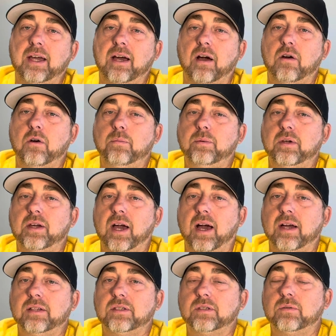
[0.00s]
I hope you
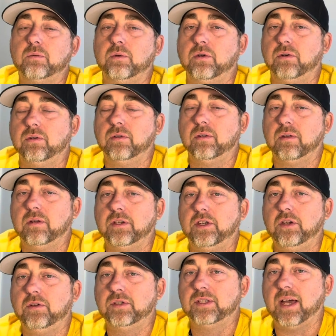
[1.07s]
guys will
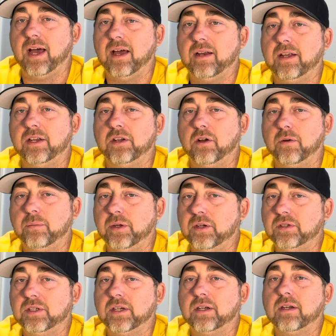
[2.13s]
use that in your
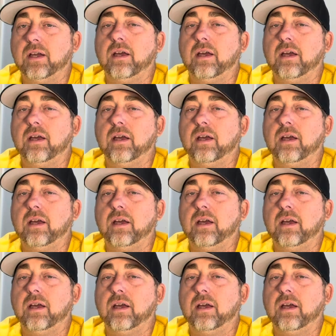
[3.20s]
music.